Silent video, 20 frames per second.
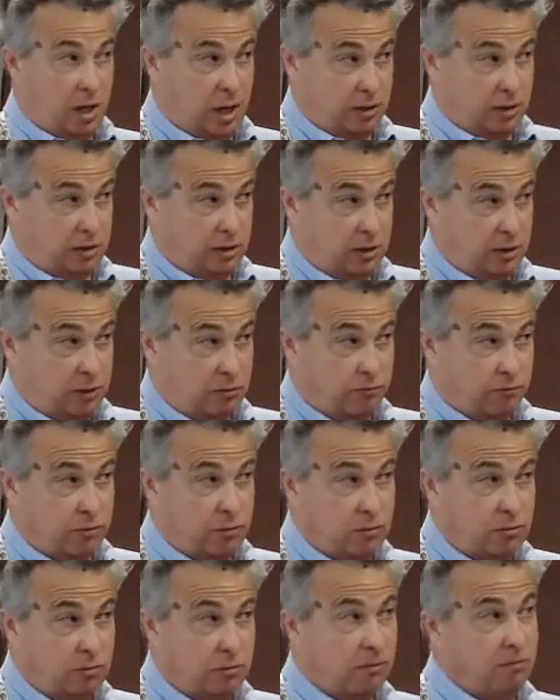I see the
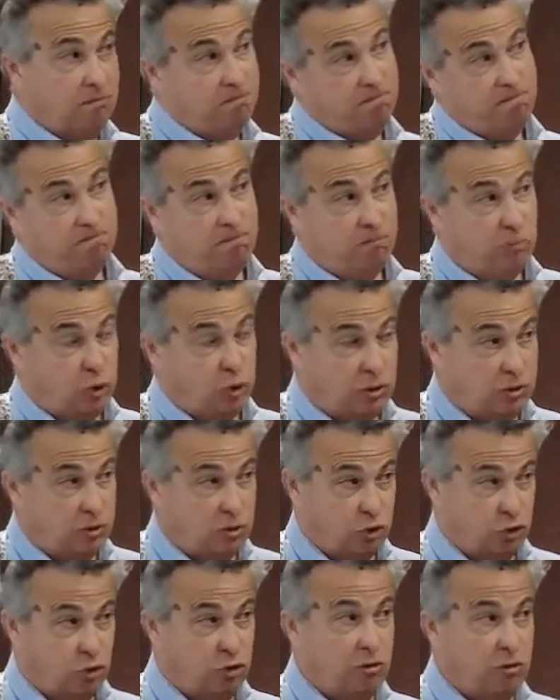fruit.
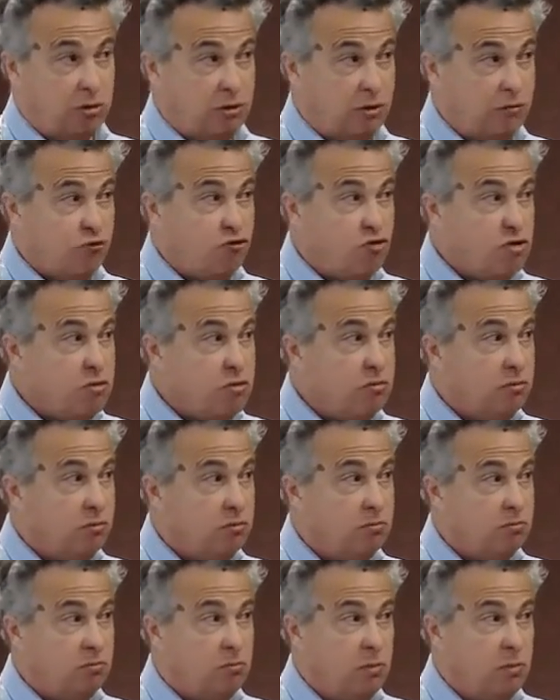It's good looking fruit.